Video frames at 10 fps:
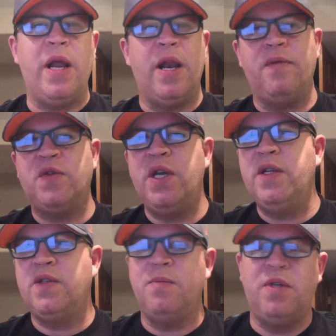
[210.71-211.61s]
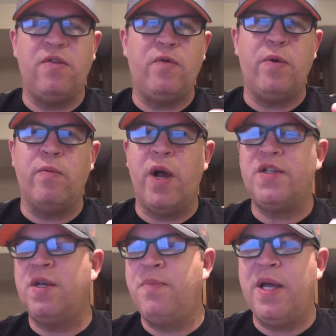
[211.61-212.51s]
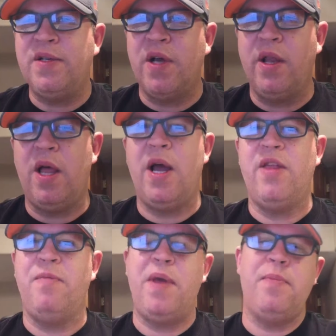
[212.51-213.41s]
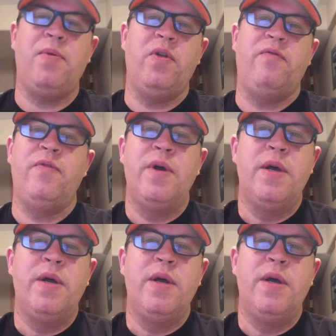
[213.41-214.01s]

And I've seen some different recipes online that people have